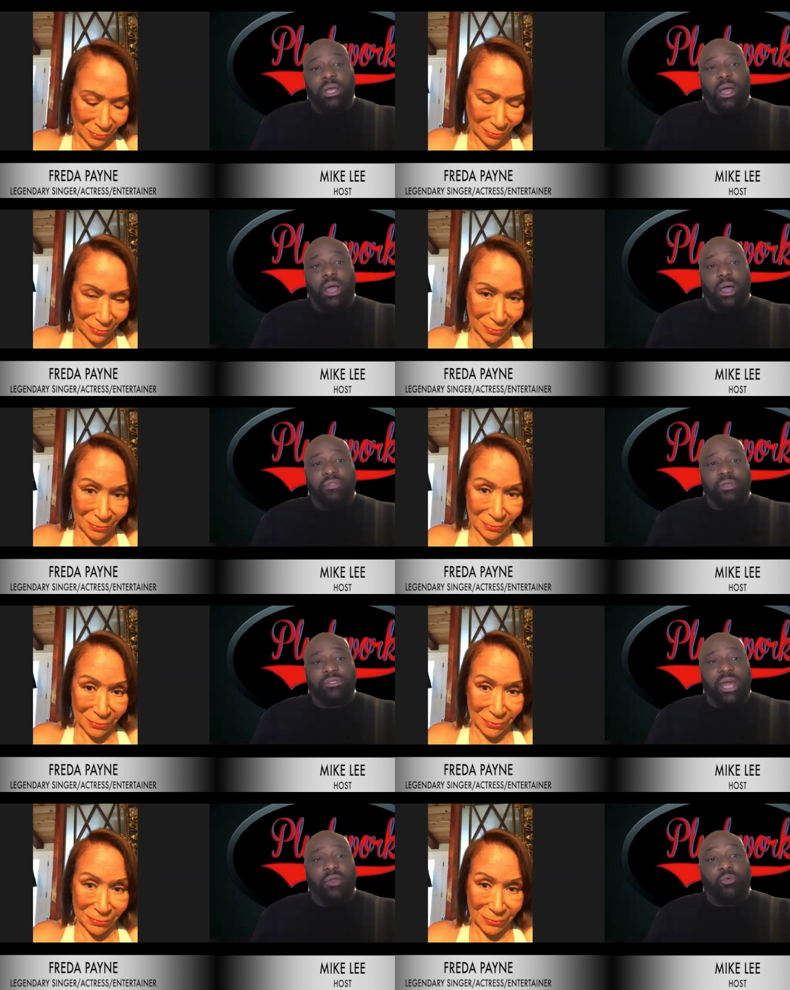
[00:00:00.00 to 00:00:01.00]
Speaker 1: Uh, there's a
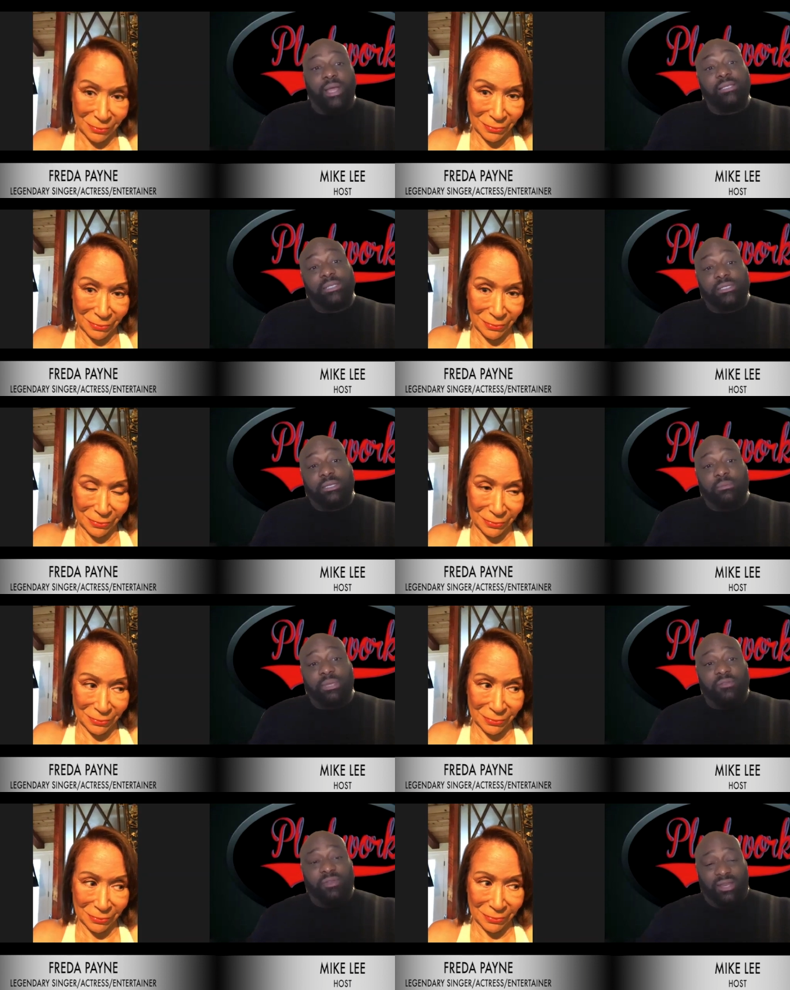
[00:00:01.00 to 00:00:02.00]
lot of racism
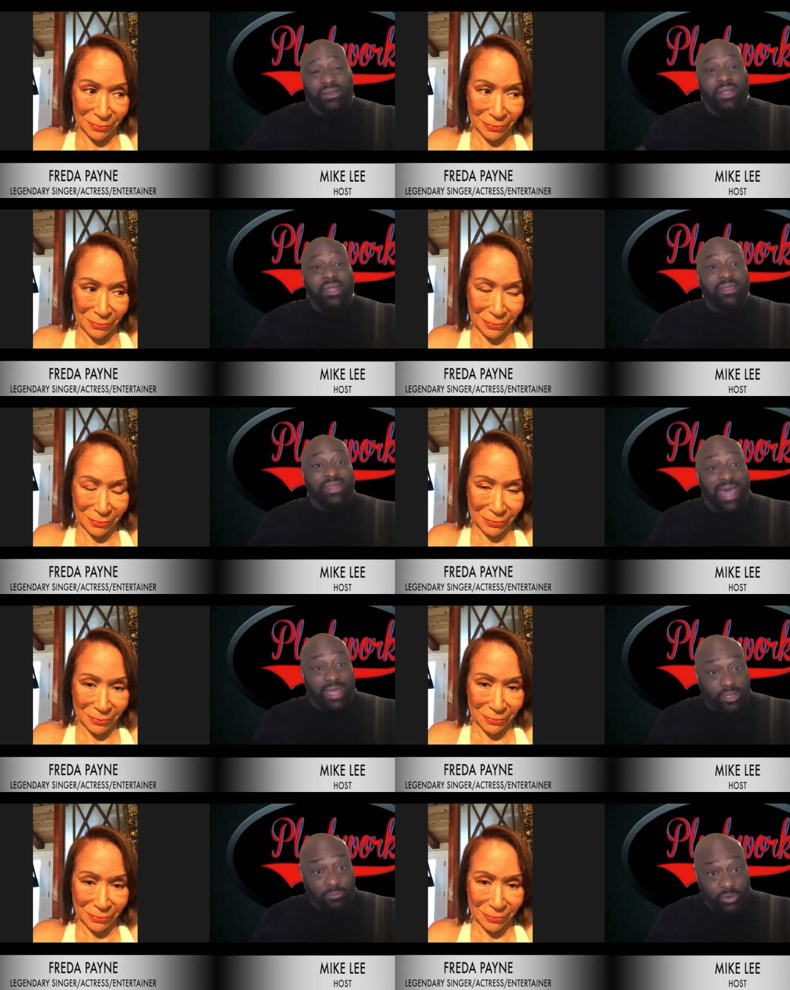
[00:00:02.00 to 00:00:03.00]
even in that
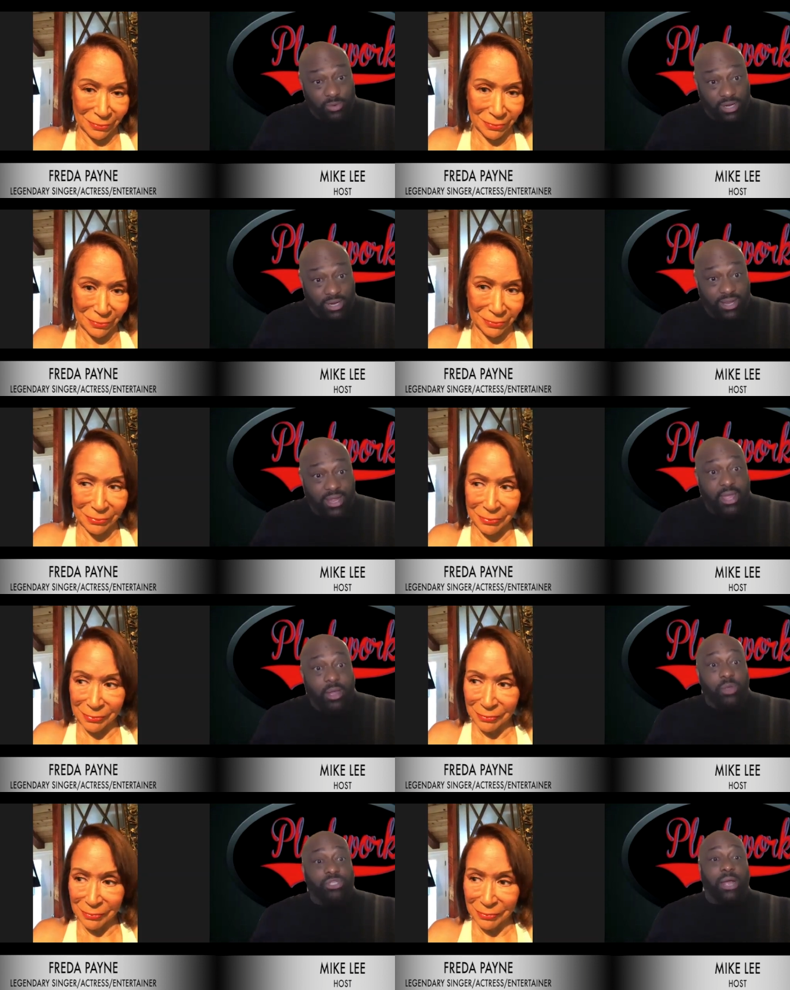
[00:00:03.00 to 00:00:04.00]
community,
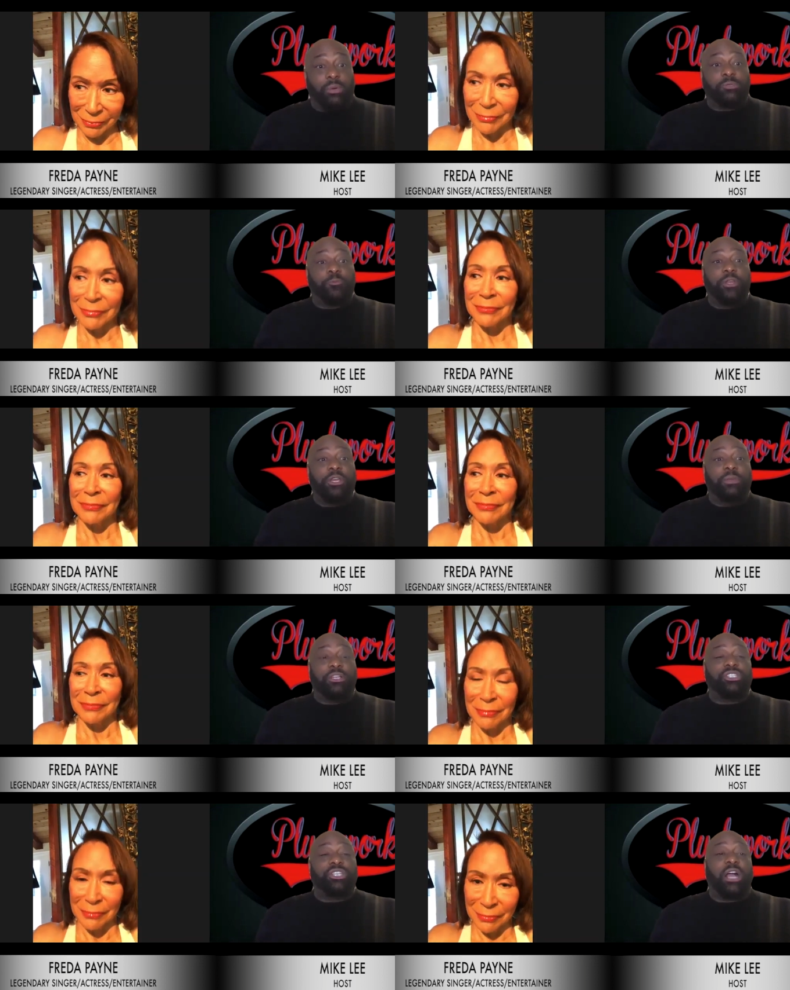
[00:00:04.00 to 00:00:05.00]
which I was pretty much
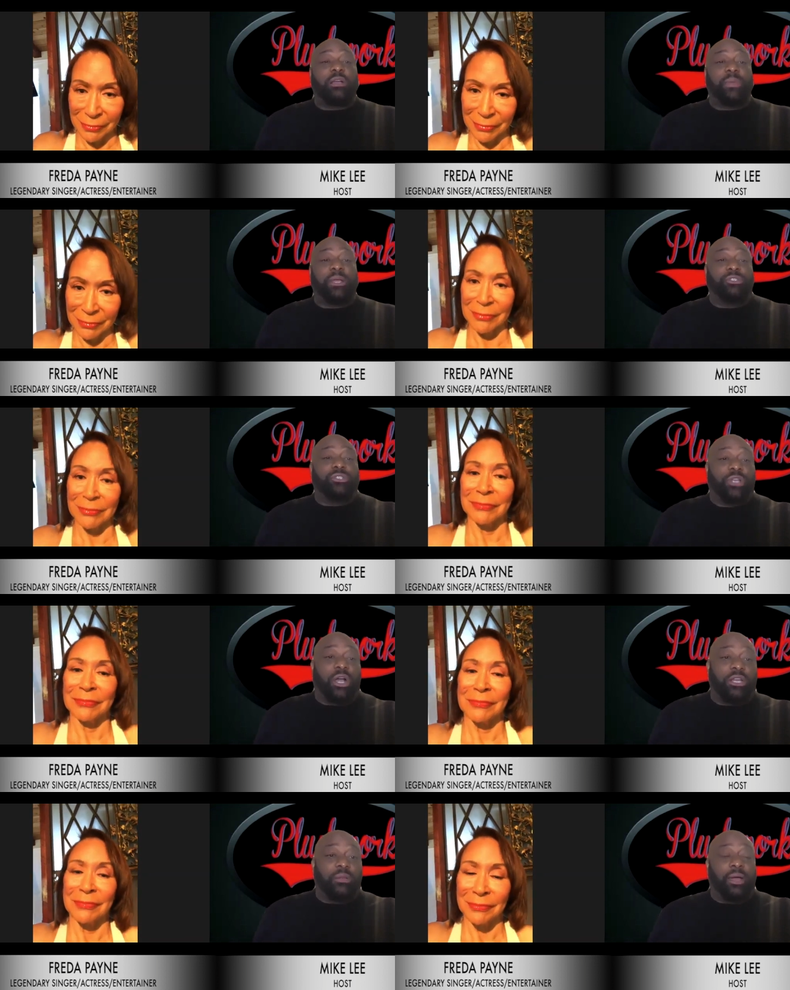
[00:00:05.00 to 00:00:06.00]
shocked because you're
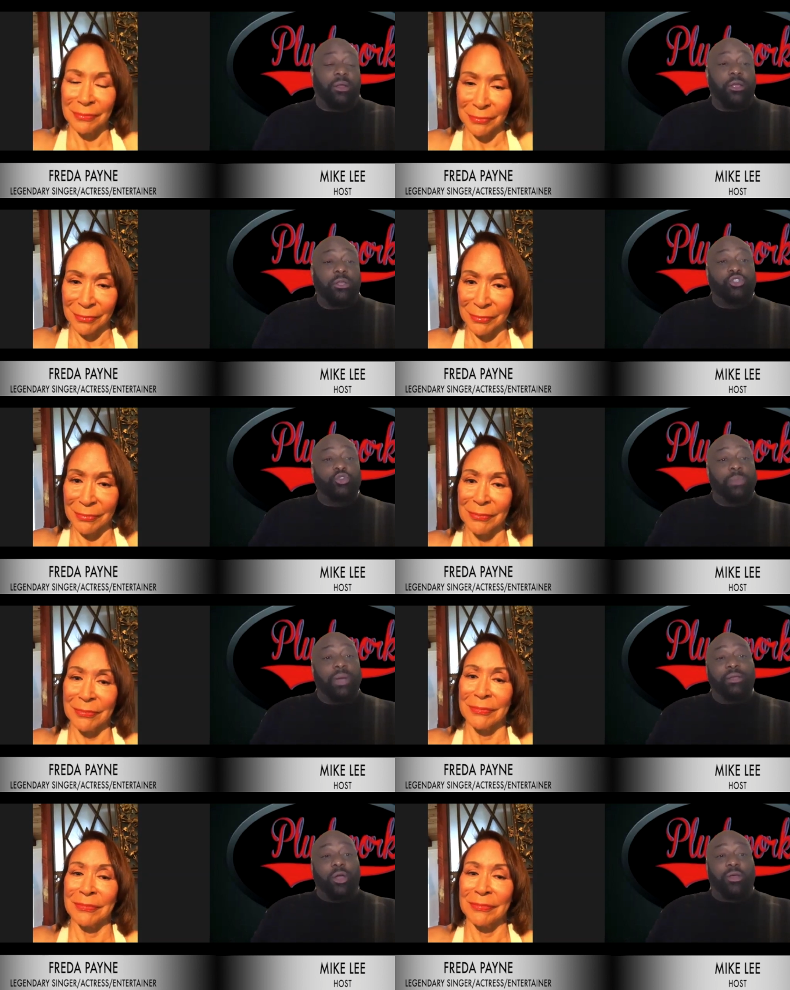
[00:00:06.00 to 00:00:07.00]
talking about two
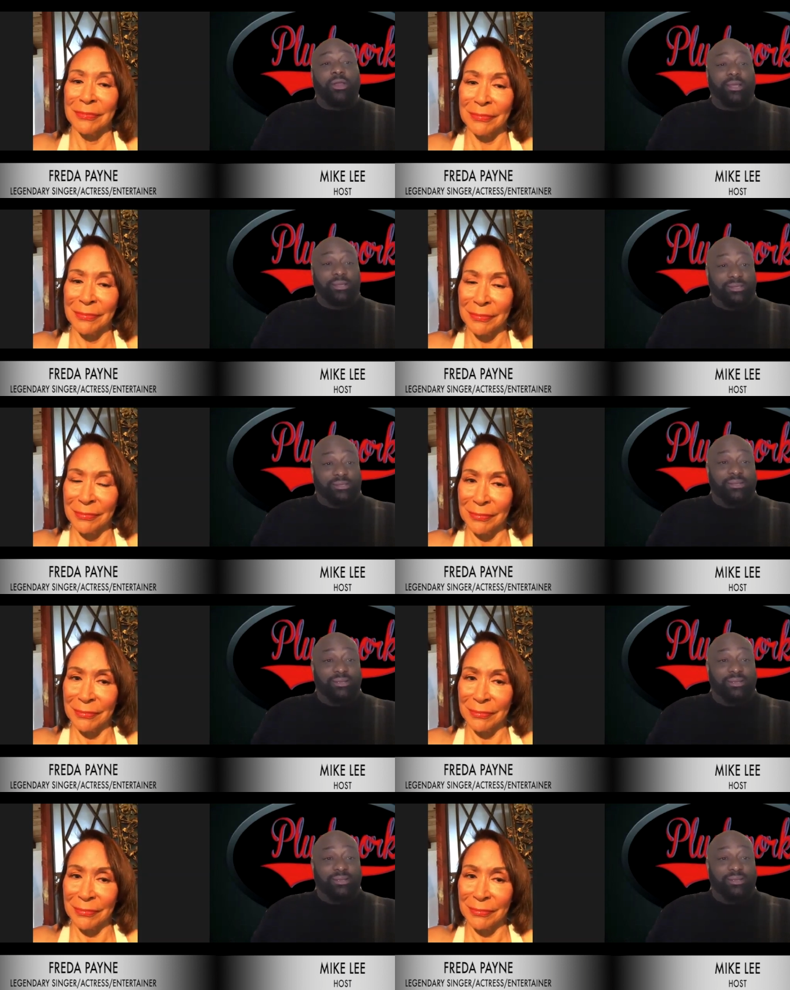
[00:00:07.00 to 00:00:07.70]
minorities,